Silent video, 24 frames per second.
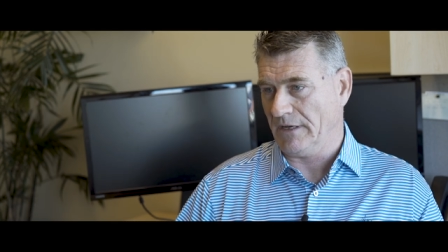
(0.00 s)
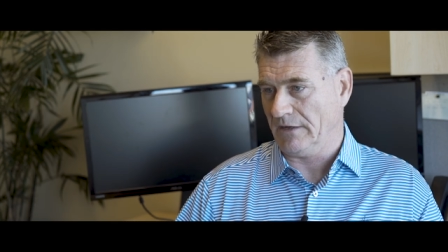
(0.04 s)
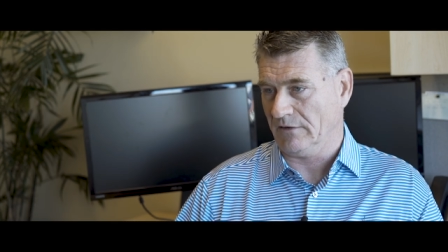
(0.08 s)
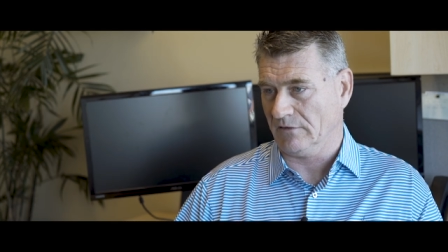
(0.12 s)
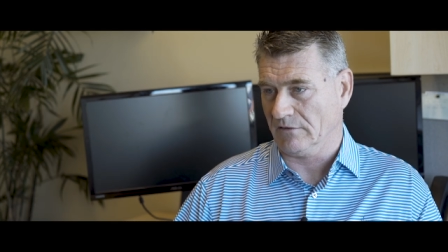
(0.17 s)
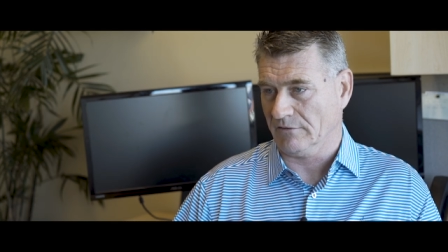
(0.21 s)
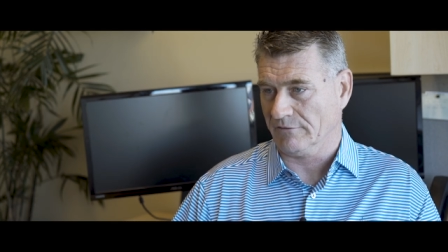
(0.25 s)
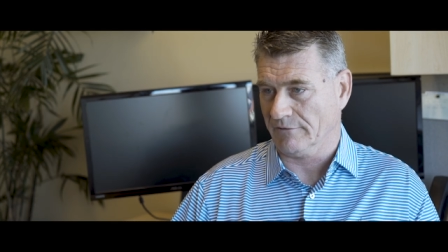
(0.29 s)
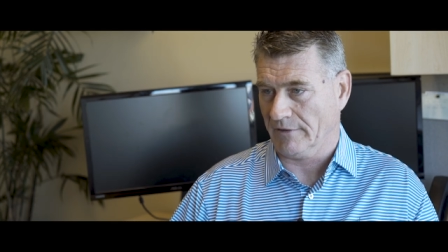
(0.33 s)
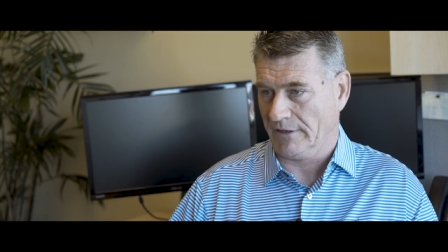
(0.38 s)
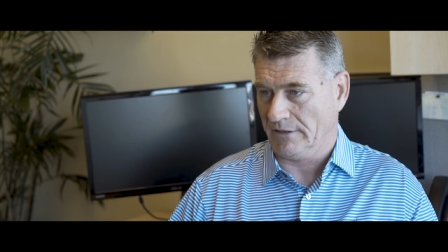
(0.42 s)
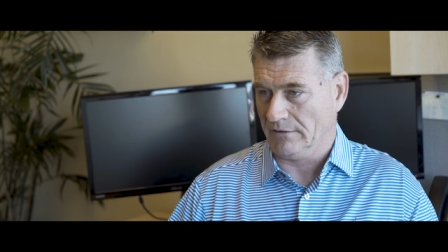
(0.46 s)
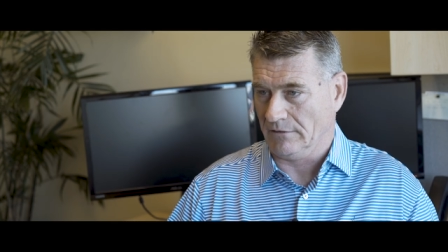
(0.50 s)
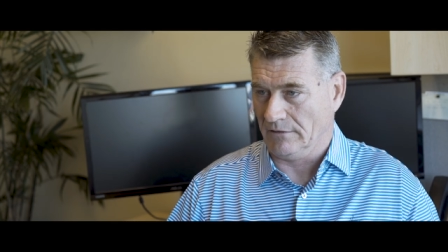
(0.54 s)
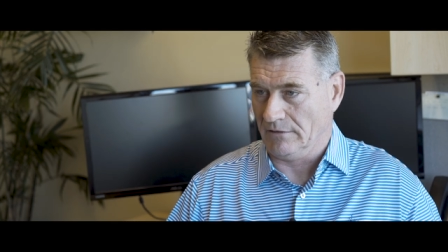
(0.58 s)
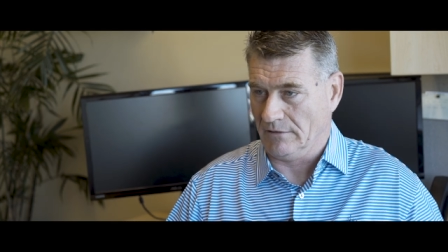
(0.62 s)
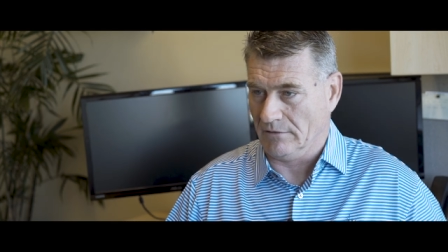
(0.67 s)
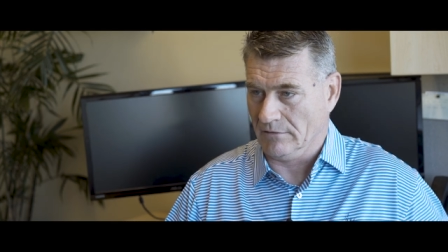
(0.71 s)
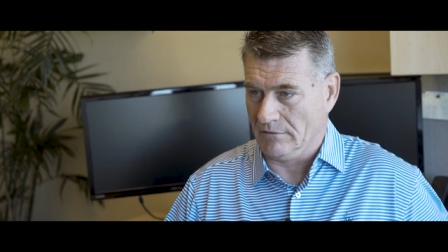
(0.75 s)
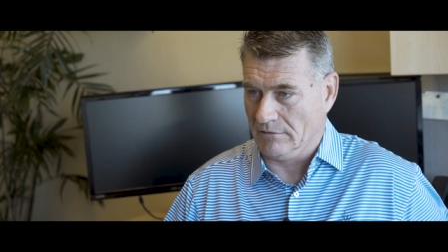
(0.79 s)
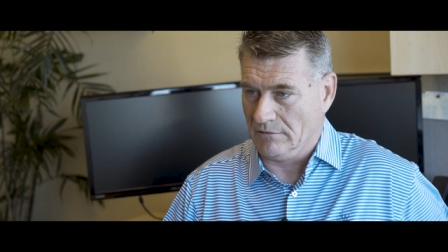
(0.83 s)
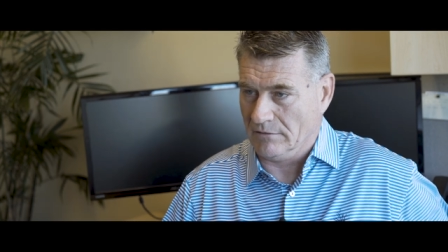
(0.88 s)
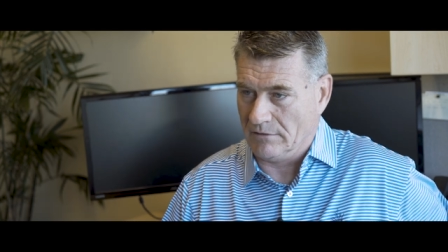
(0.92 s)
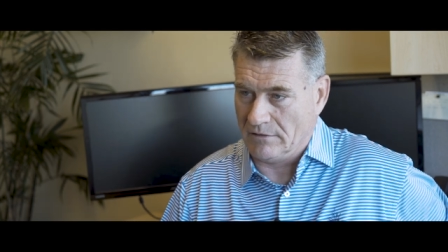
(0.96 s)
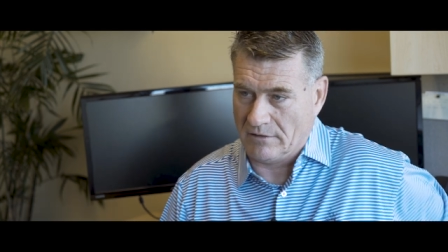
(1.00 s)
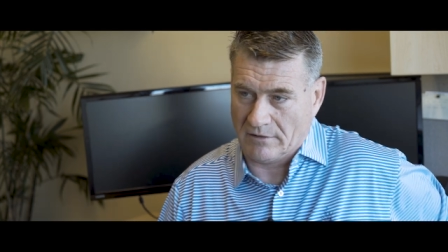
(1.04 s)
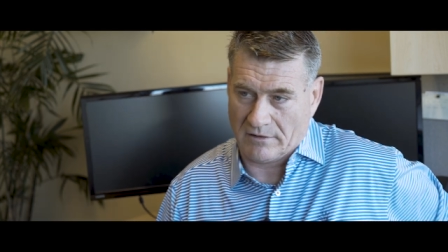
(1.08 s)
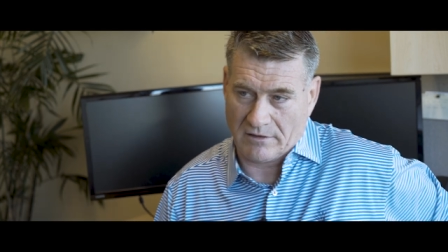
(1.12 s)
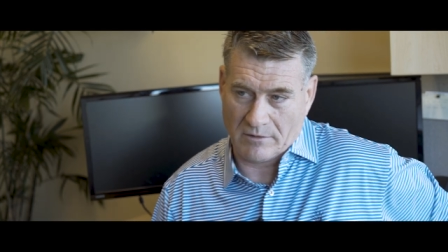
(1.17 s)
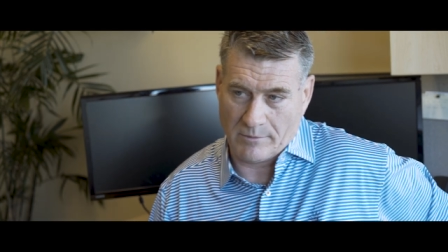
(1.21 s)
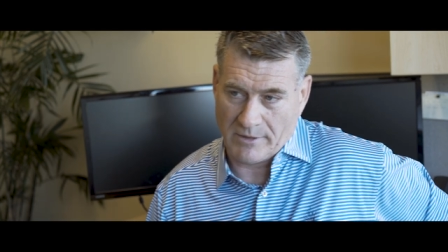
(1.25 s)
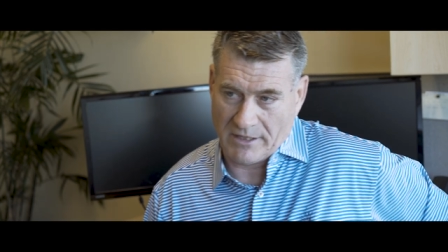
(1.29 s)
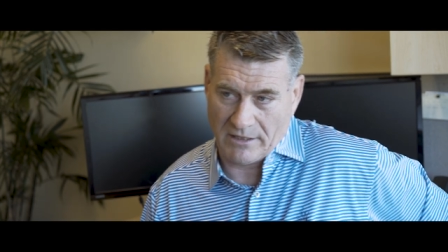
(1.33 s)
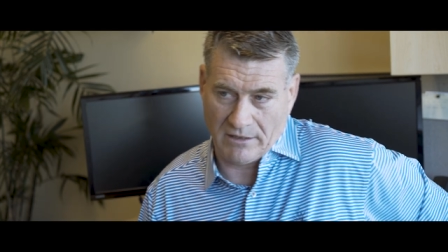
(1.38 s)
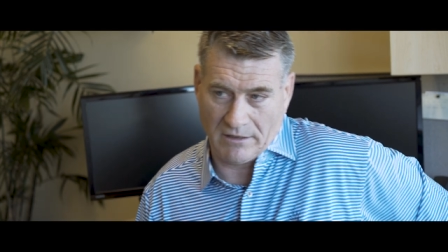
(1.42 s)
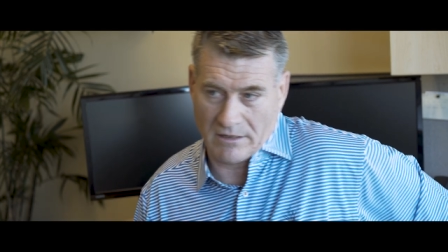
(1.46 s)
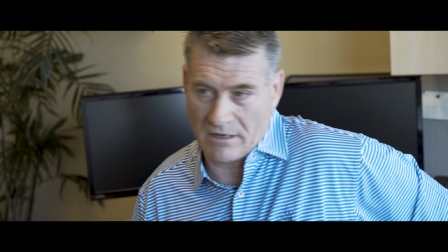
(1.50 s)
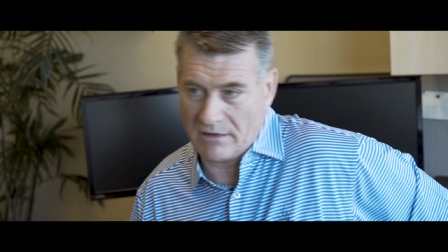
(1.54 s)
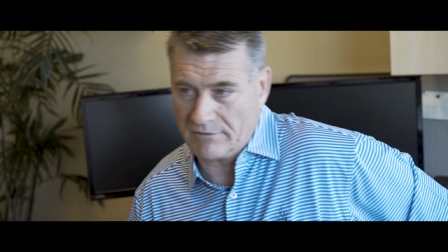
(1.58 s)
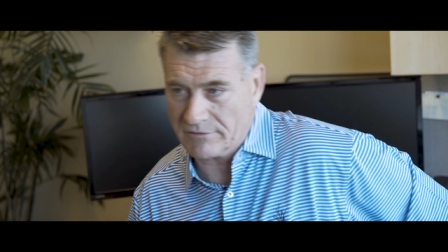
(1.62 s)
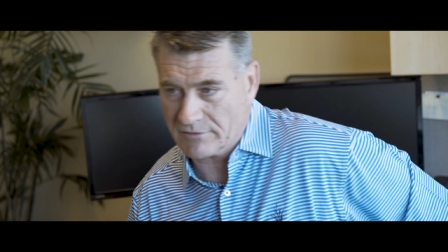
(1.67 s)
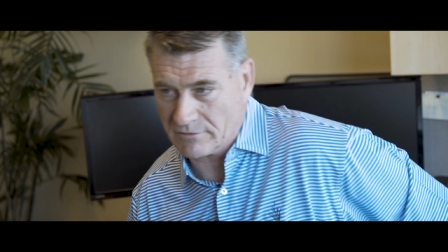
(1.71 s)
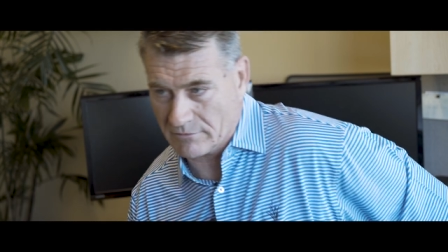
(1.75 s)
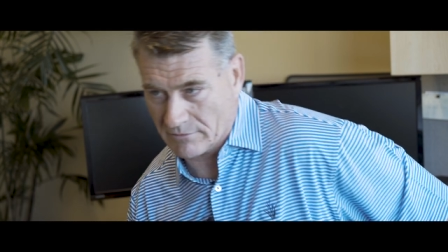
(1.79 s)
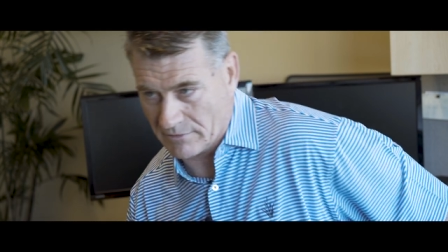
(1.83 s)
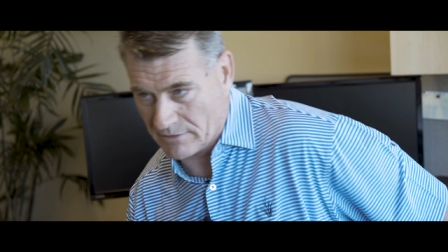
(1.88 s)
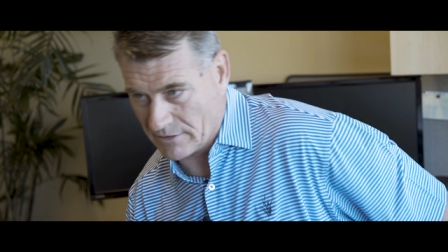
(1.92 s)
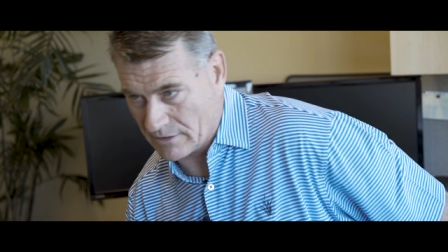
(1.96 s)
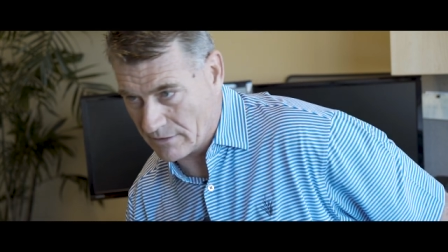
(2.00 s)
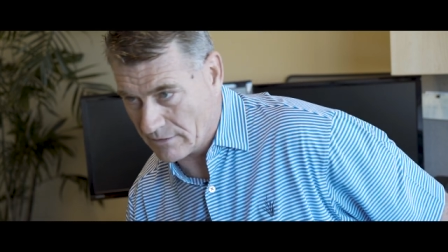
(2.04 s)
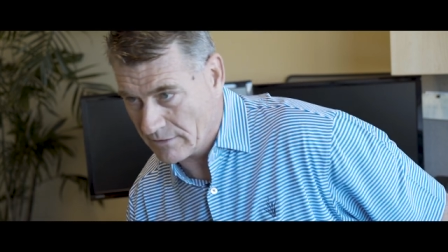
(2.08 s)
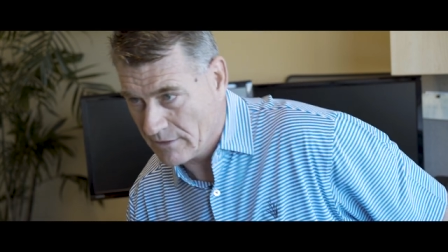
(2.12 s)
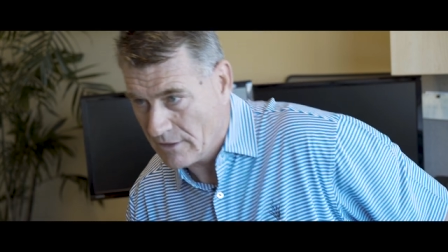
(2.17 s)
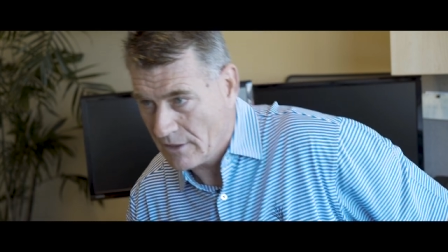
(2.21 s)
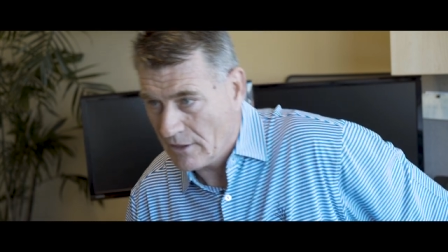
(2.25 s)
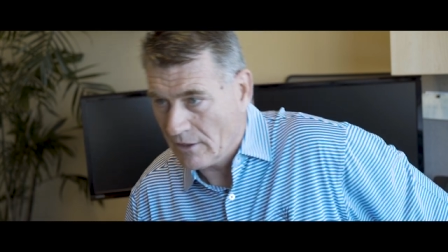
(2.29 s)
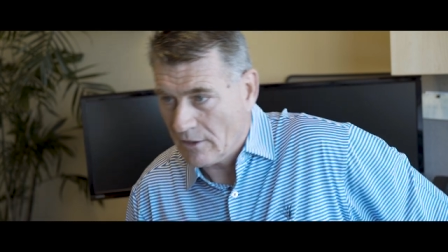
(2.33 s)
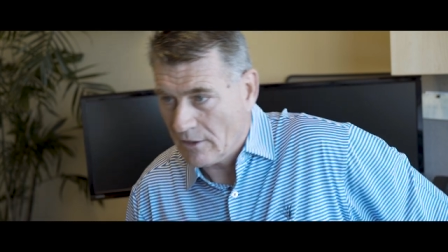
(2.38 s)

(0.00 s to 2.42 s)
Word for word: as the flight leader and the commanding officer there